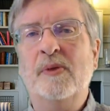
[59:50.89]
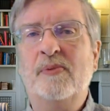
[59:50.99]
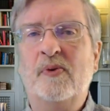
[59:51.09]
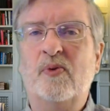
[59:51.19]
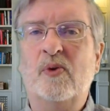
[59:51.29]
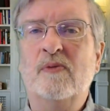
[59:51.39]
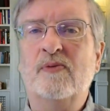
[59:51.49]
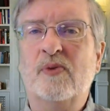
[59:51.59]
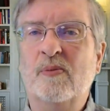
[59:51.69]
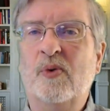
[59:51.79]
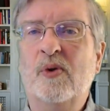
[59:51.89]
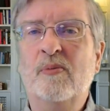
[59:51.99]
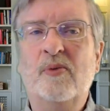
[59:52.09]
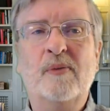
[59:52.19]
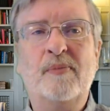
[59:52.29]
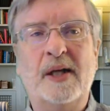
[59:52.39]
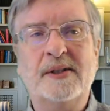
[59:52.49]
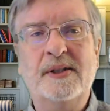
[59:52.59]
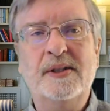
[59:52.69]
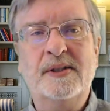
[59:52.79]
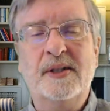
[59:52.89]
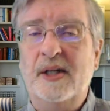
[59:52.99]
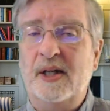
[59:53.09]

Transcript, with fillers: and perform for more and more blessings,